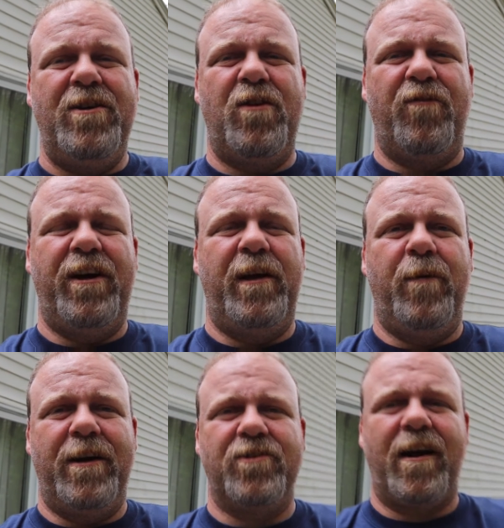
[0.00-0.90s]
don't really
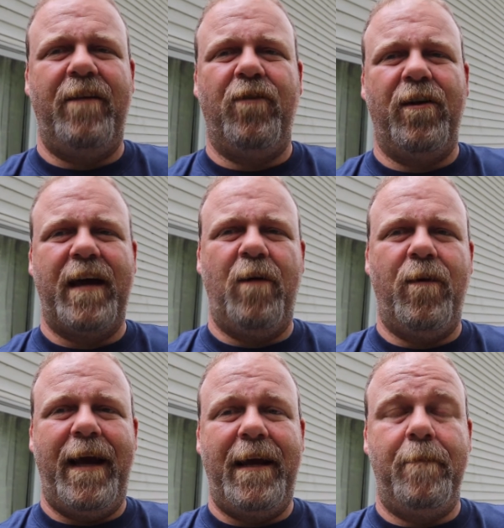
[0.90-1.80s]
want to drive all that
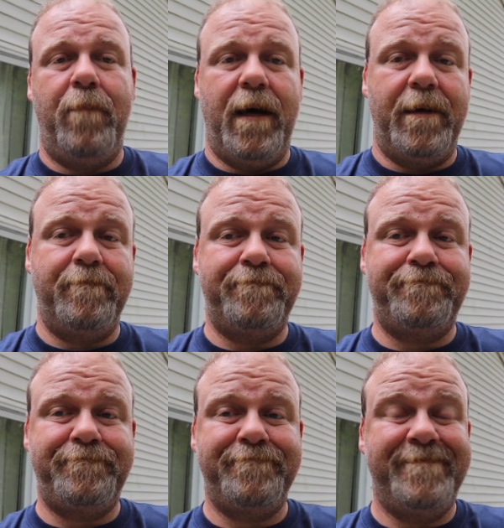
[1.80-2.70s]
way, but
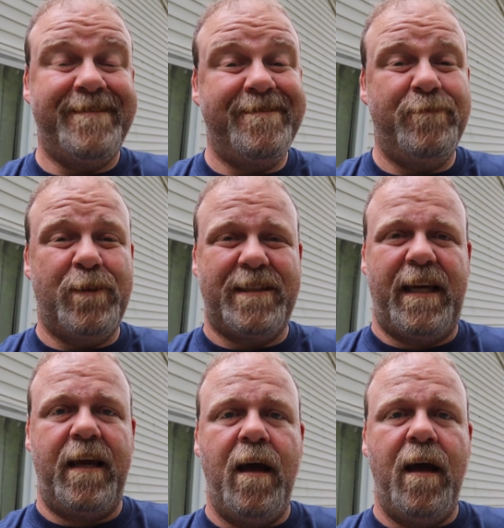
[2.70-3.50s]
we'll see.